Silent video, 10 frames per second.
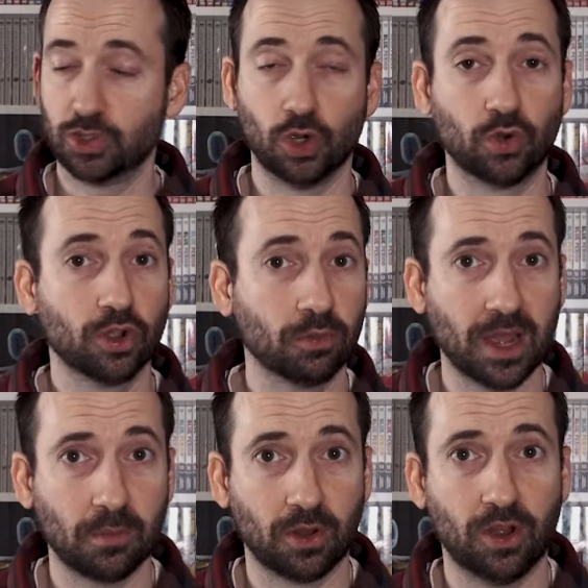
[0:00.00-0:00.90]
Tokyo
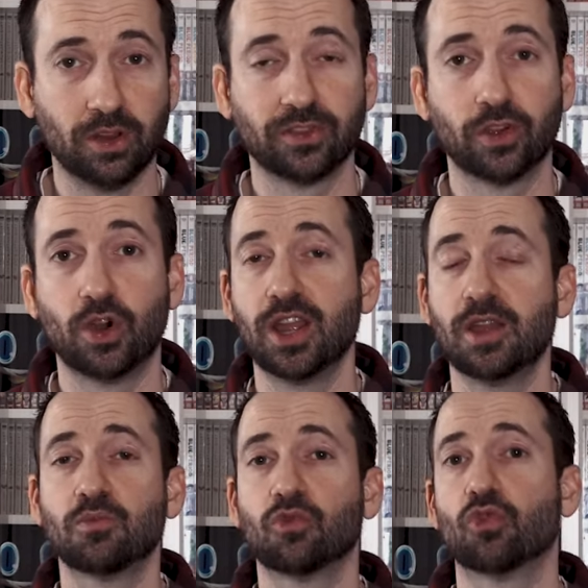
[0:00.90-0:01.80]
Babylon. So I
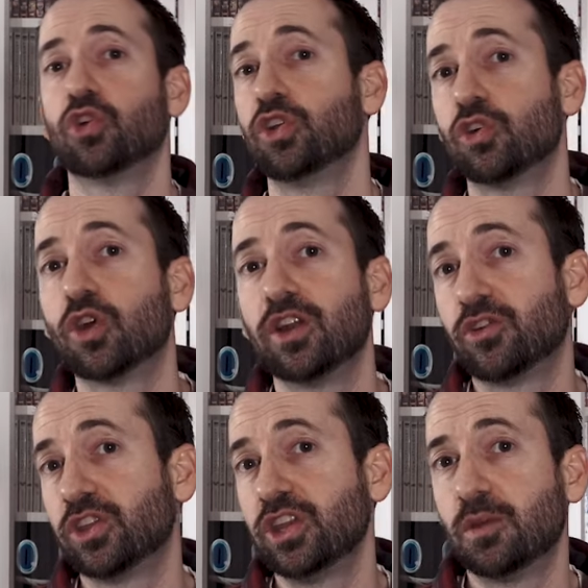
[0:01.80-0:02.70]
am really
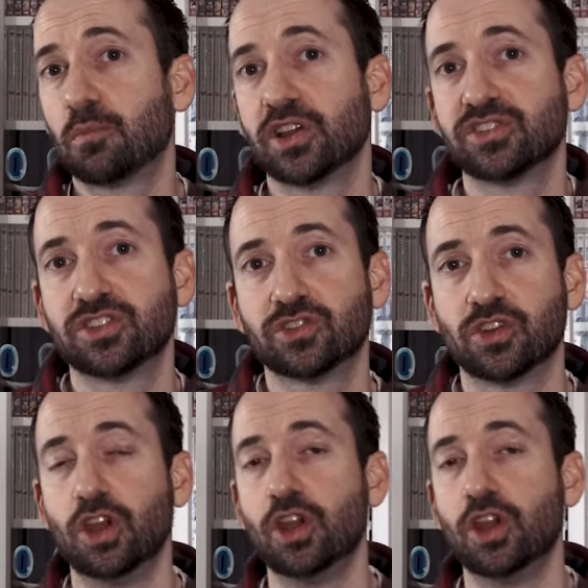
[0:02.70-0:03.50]
grateful that Yen Press is